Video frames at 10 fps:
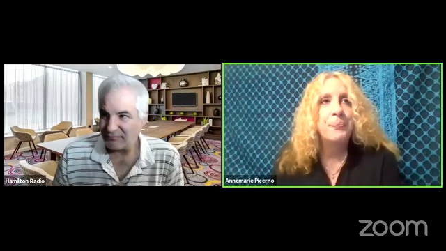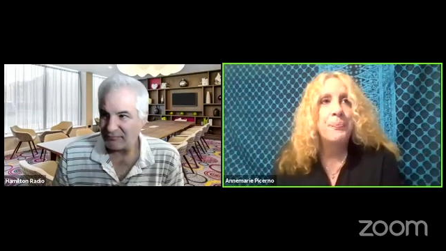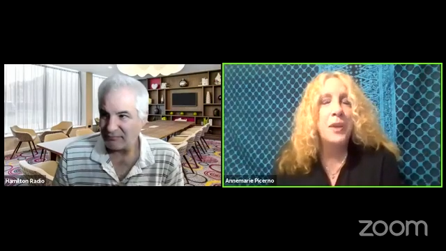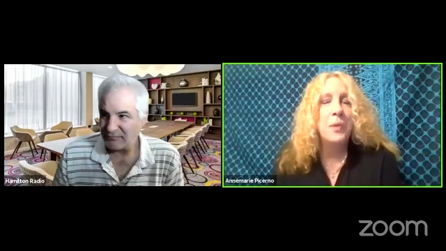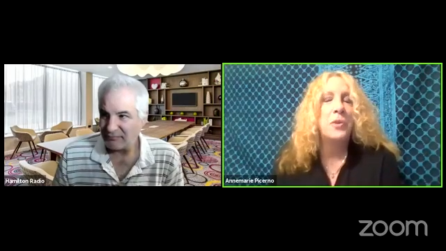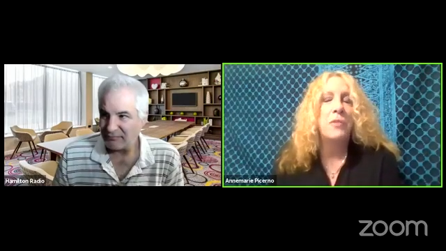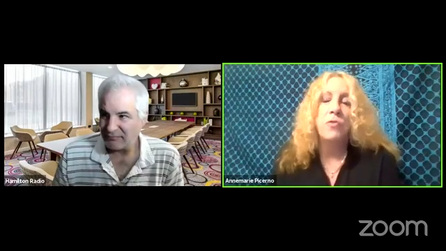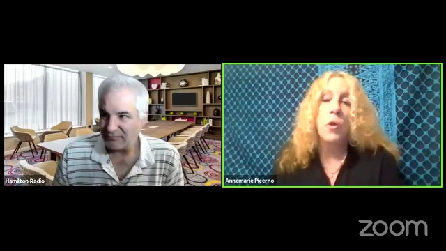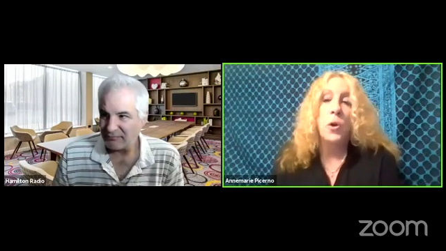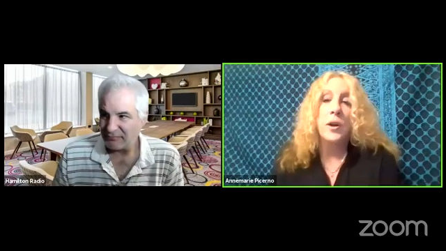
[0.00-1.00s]
Speaker 1: he was in
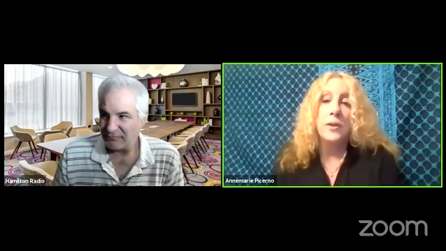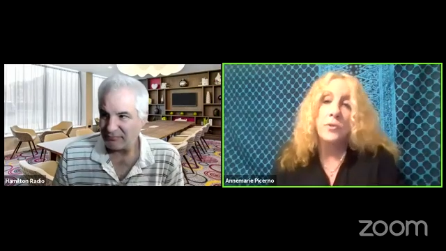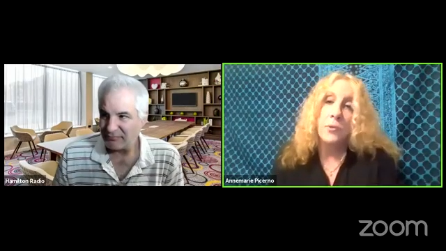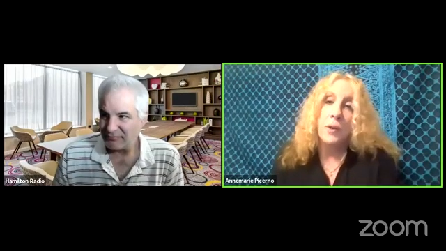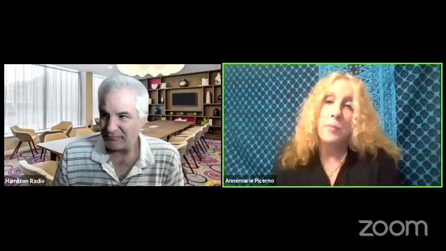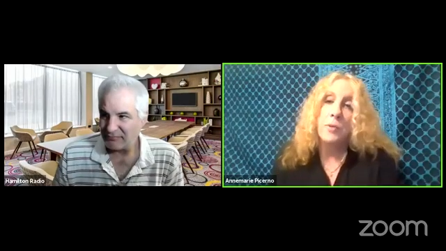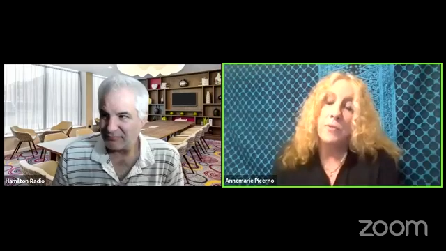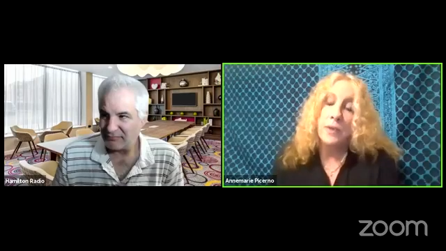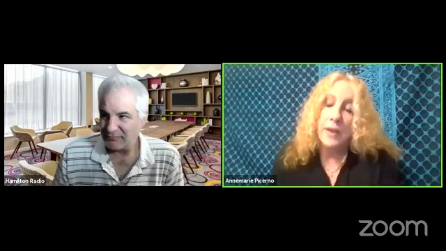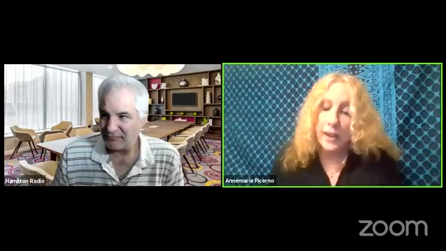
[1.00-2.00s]
Florida. So when I moved
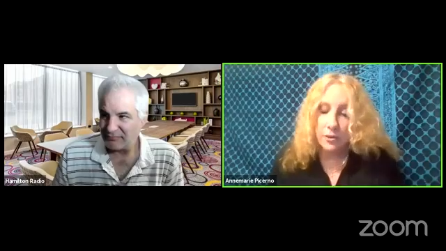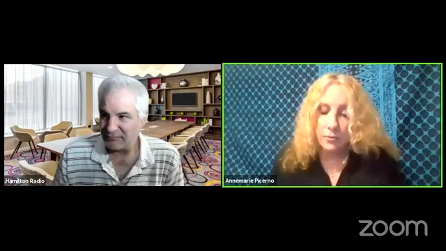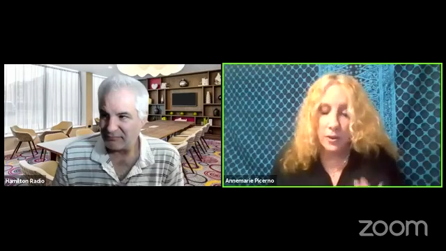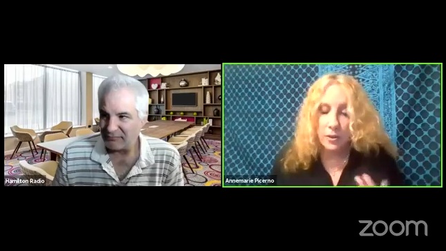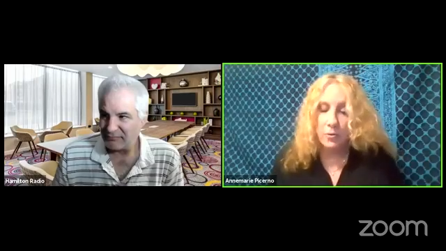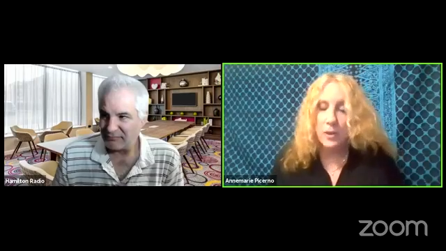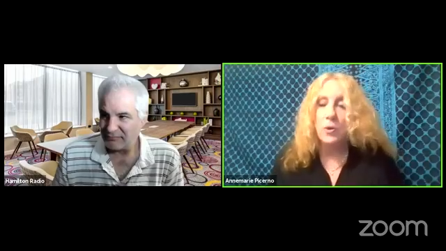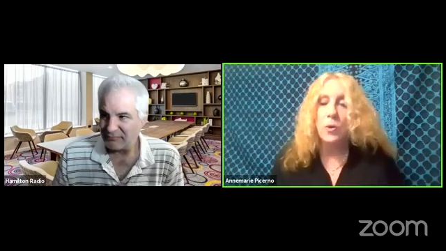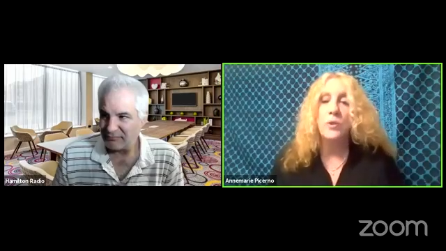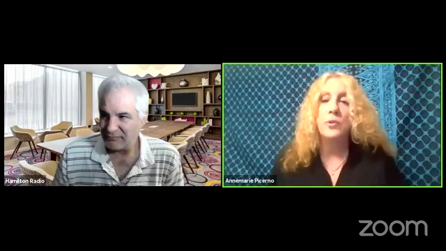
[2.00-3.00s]
to Nashville, we
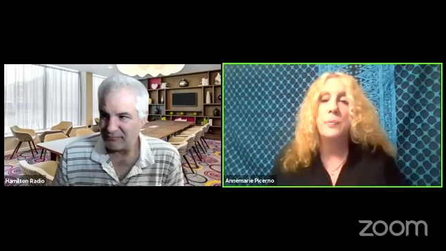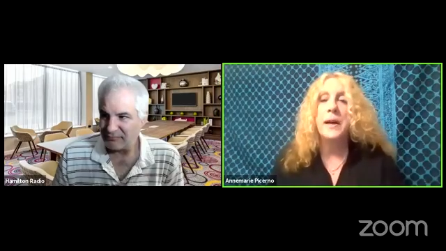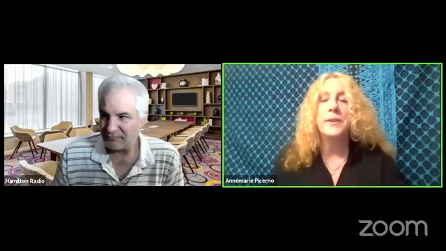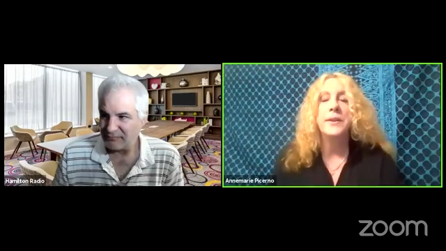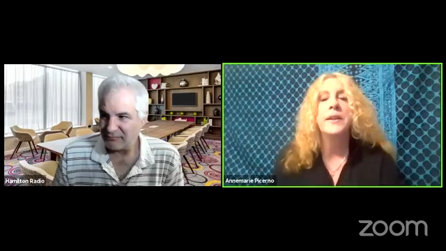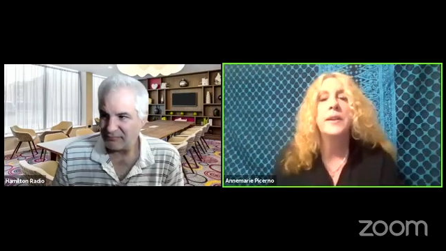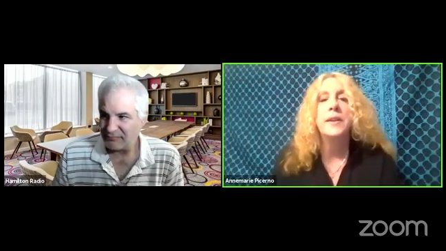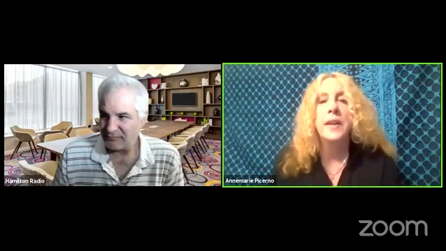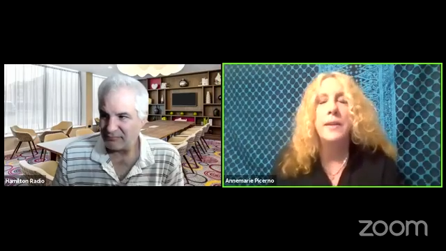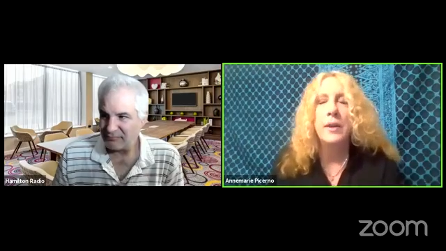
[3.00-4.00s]
corresponded and
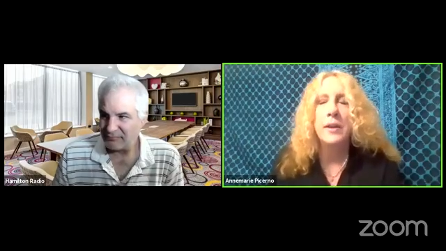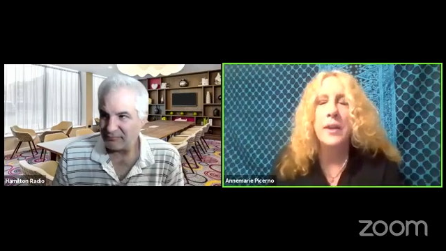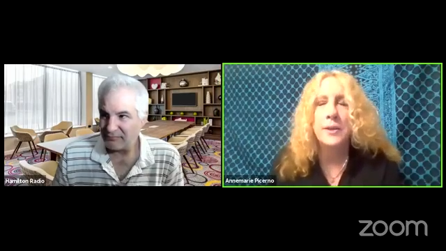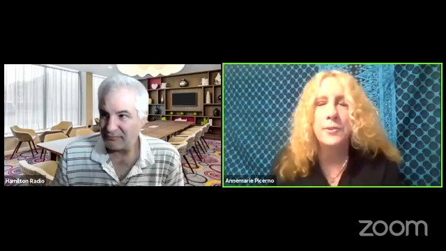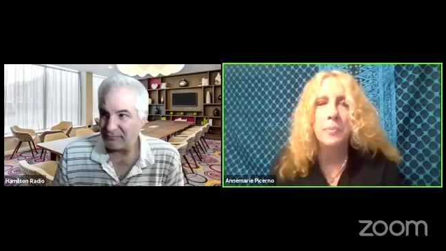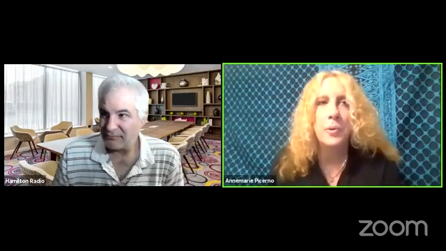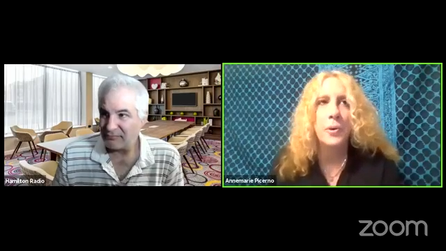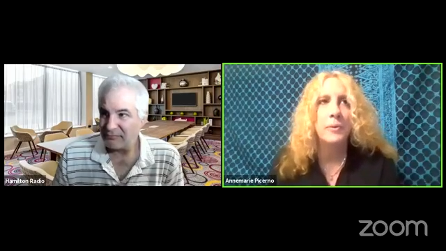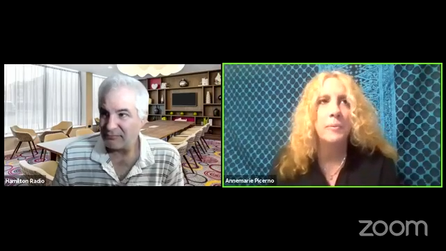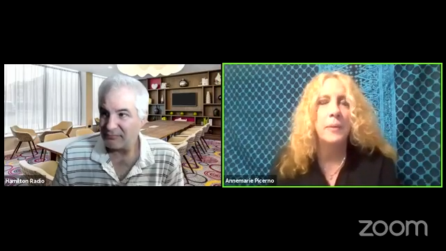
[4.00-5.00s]
he gave me a lot of support
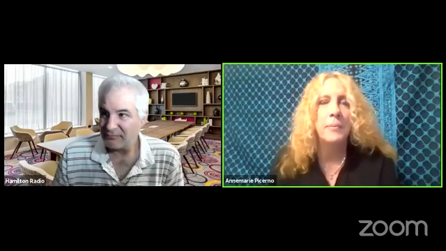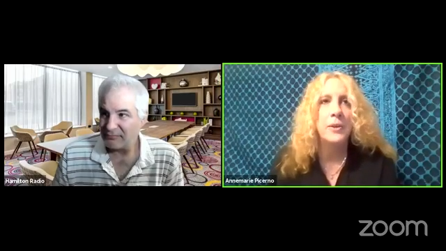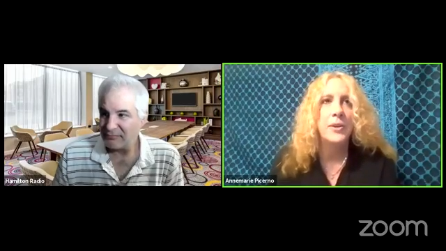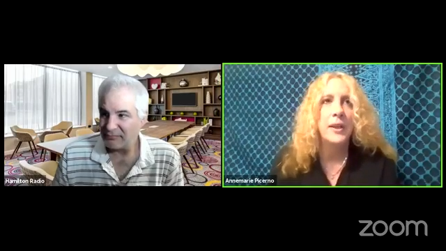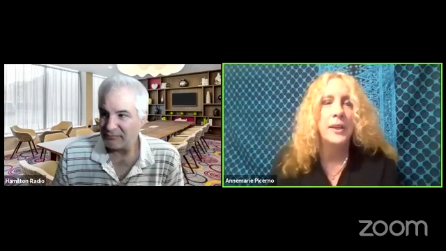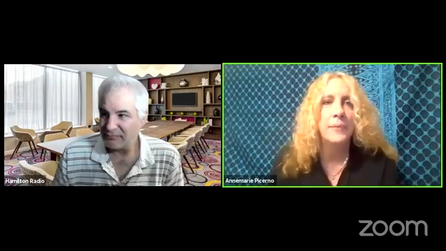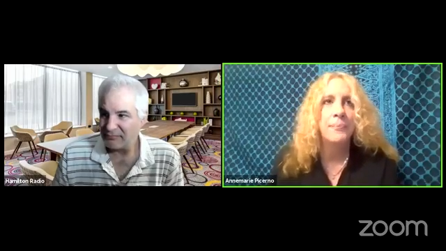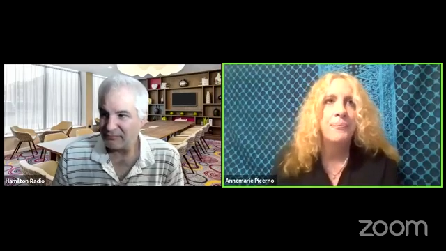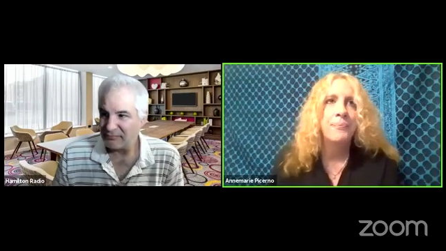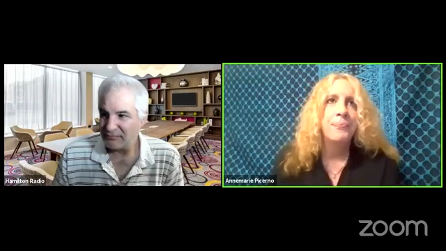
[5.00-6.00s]
with my music. And
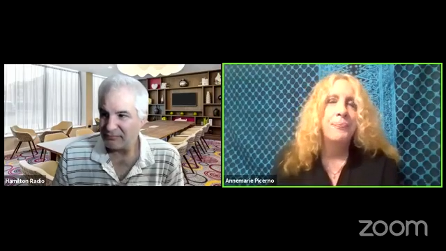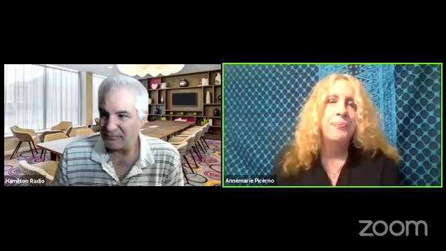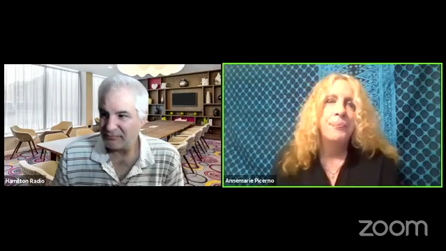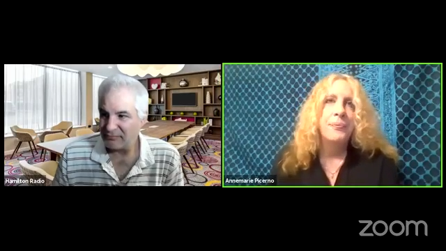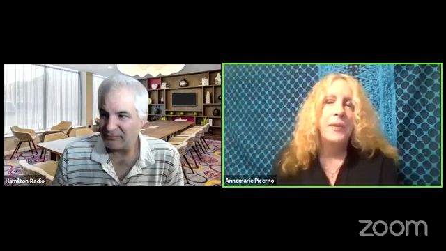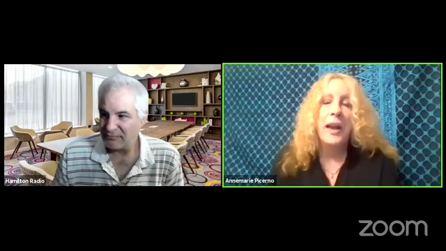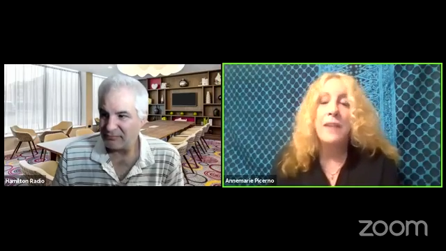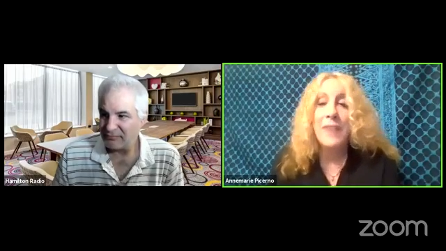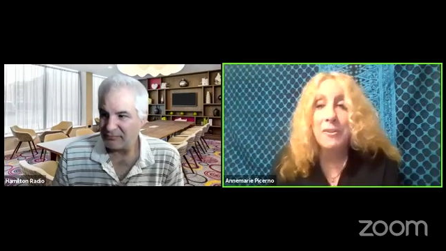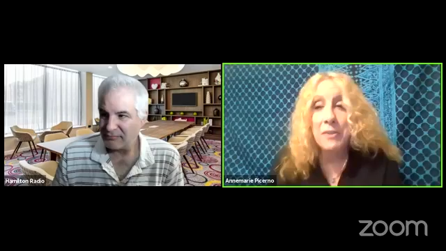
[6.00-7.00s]
I
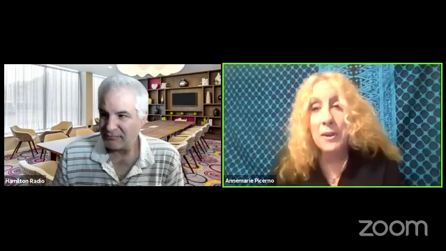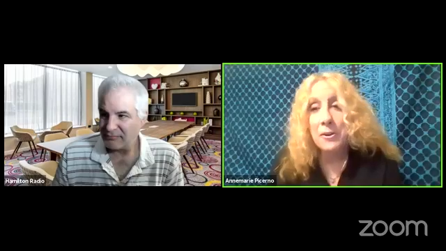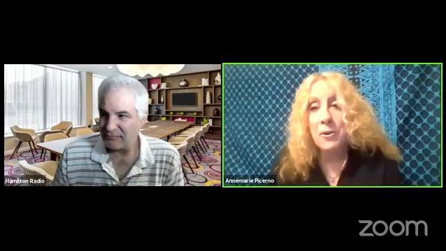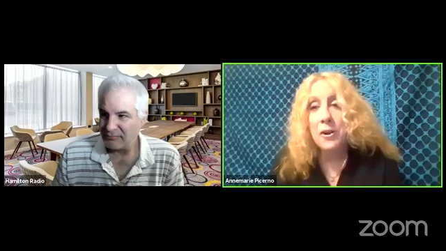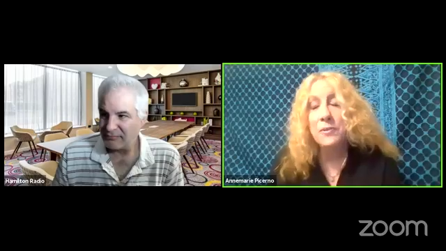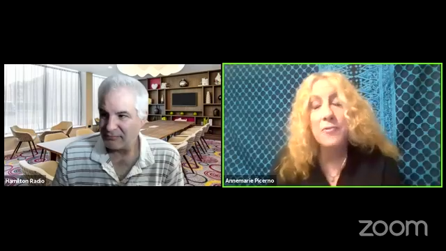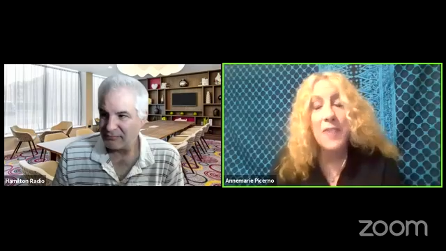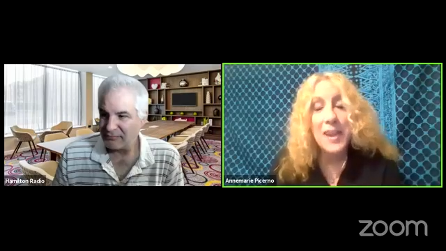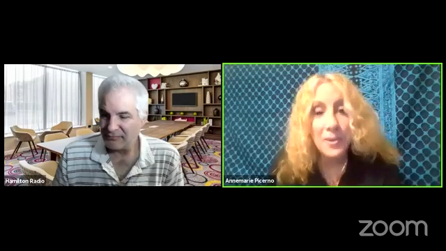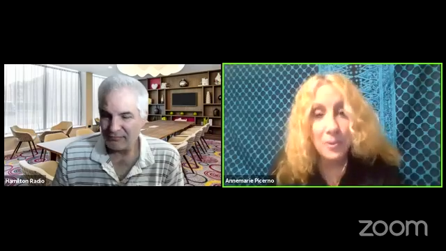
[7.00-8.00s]
found out across
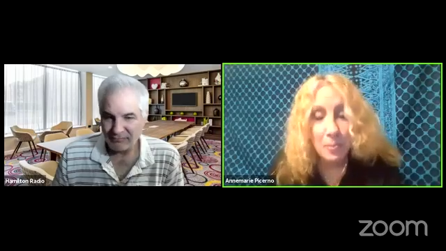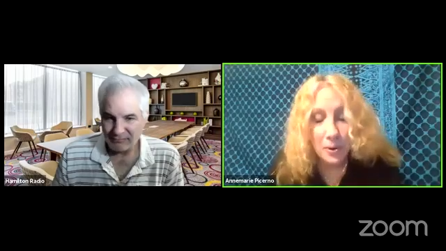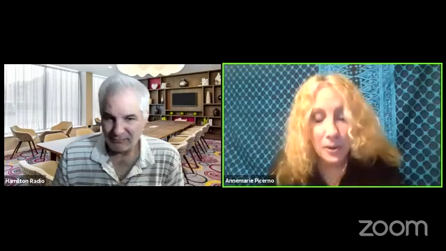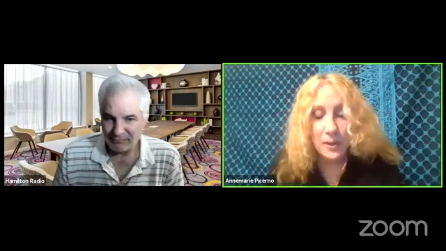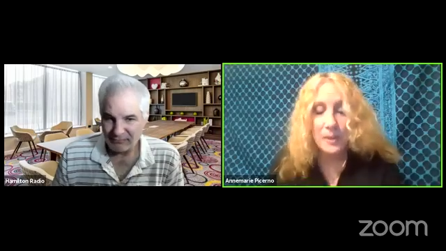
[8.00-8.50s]
Facebook